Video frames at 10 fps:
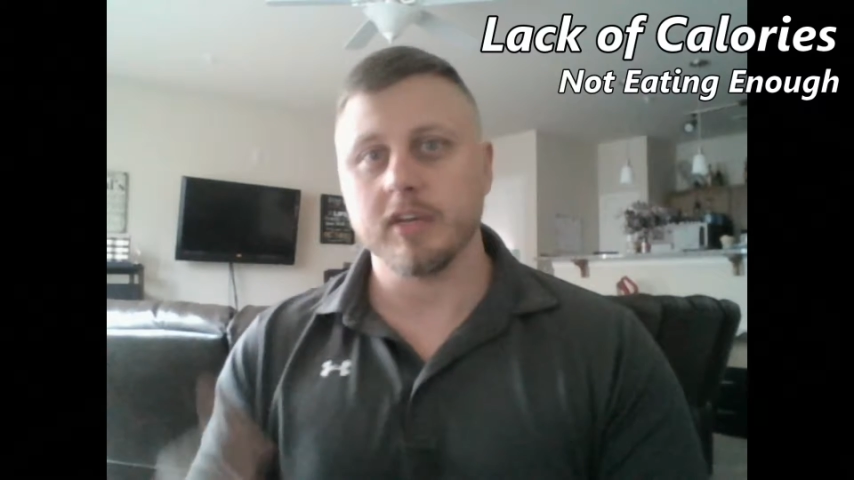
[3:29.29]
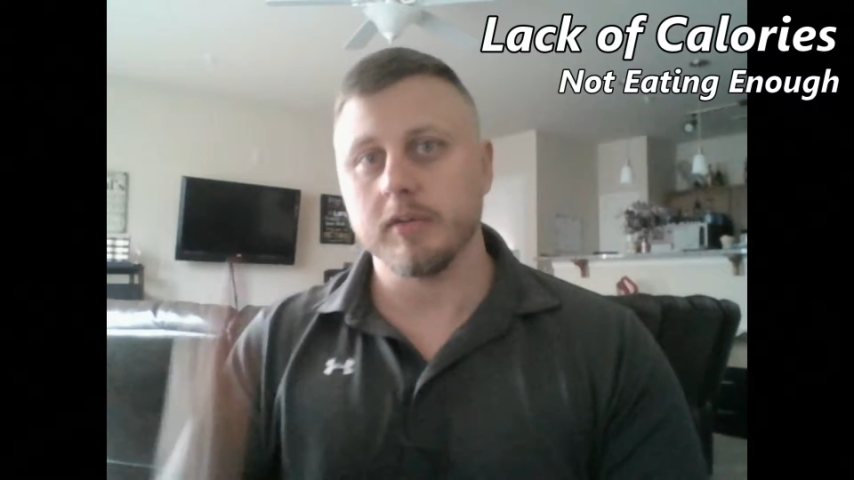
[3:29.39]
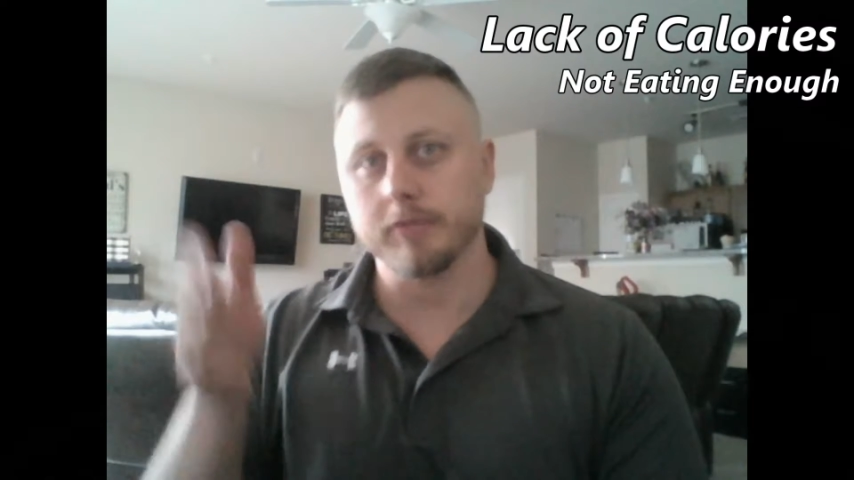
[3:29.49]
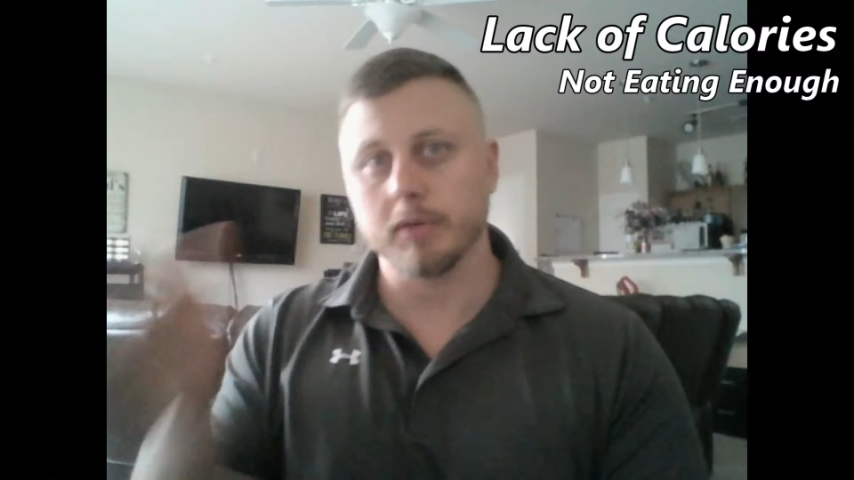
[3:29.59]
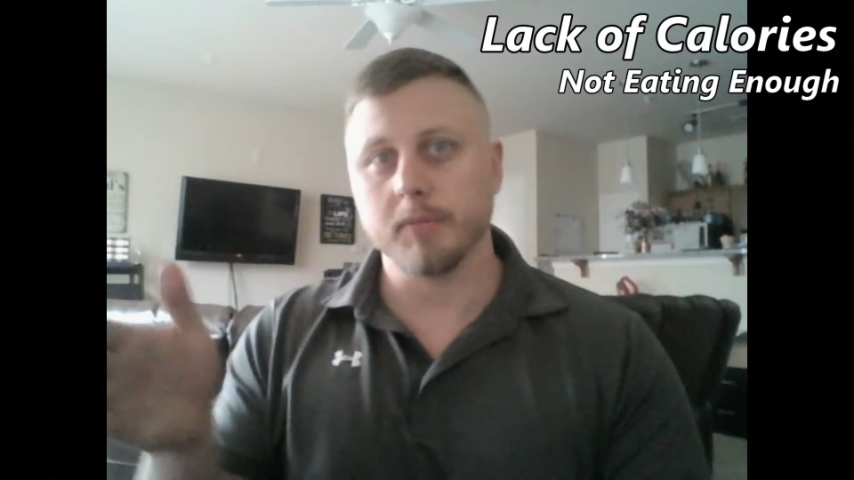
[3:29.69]

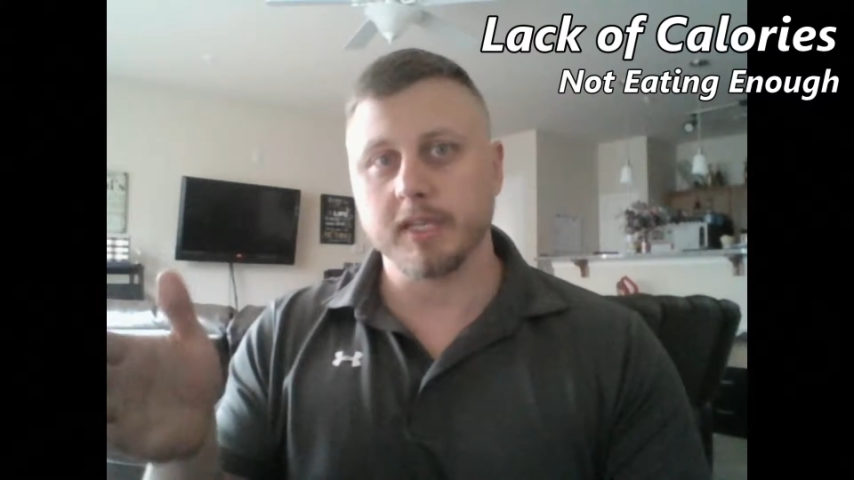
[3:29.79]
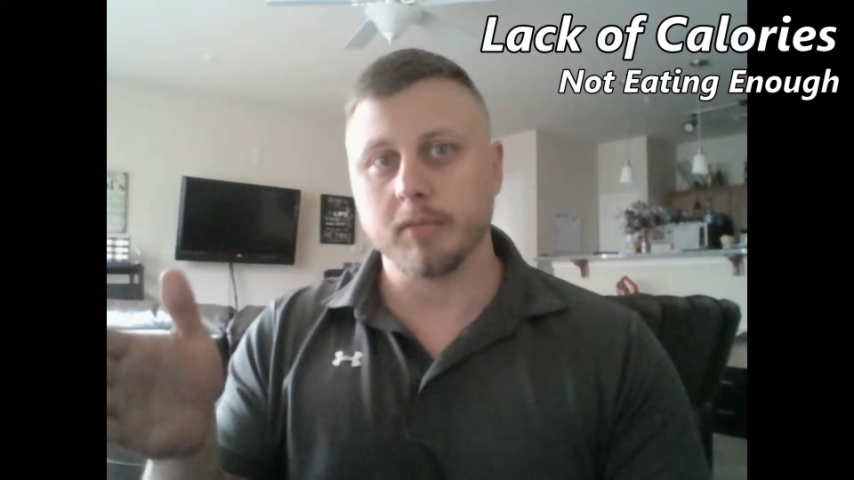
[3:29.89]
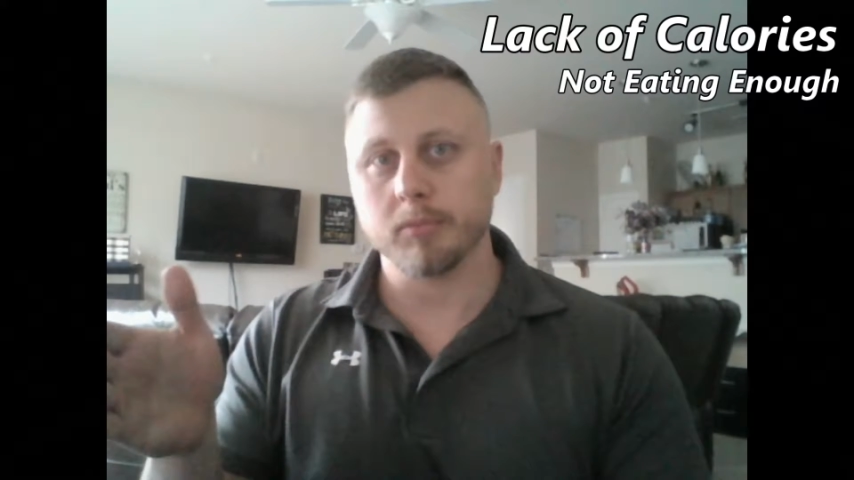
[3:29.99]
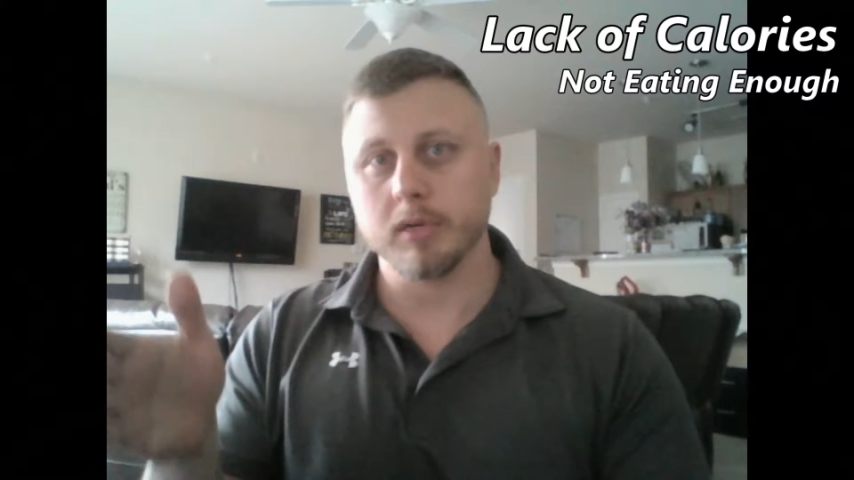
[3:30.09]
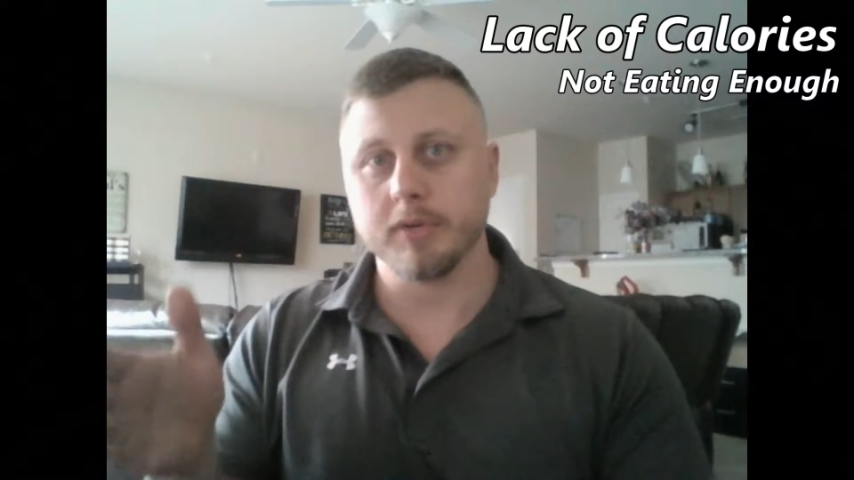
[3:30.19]
come from like
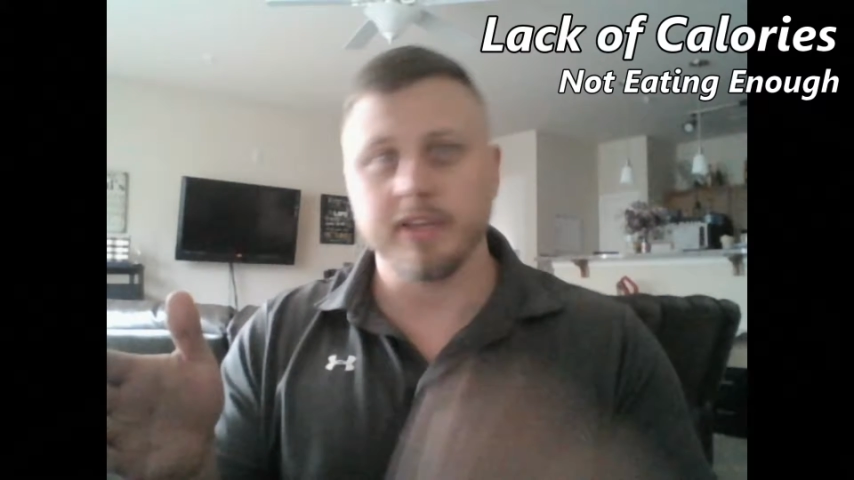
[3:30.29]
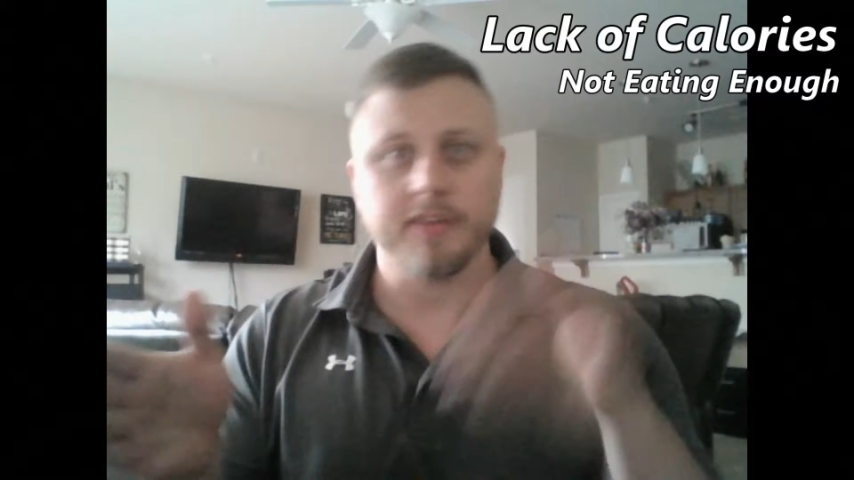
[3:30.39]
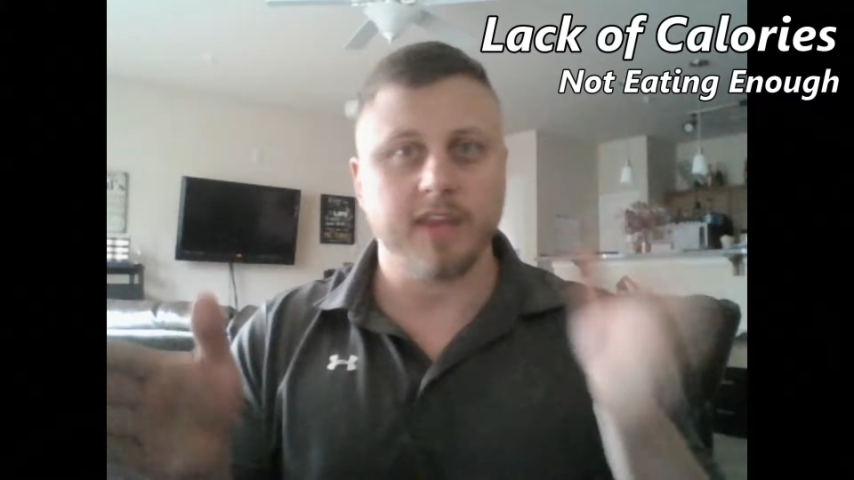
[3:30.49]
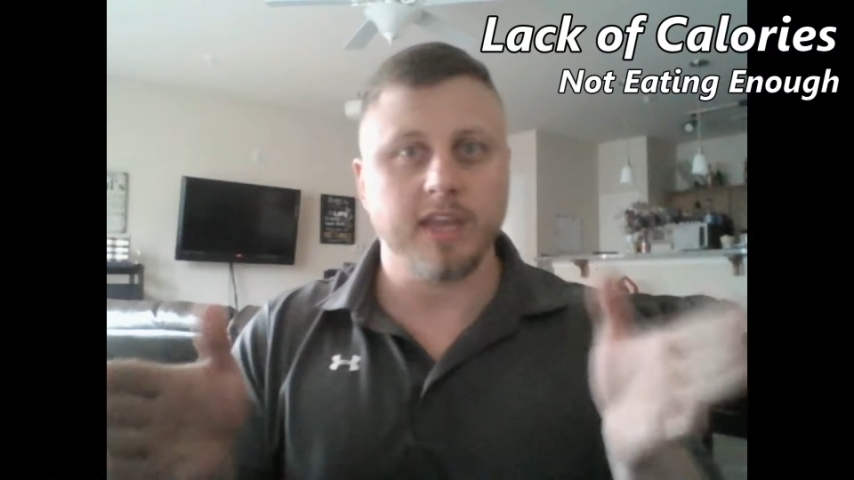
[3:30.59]
your proteins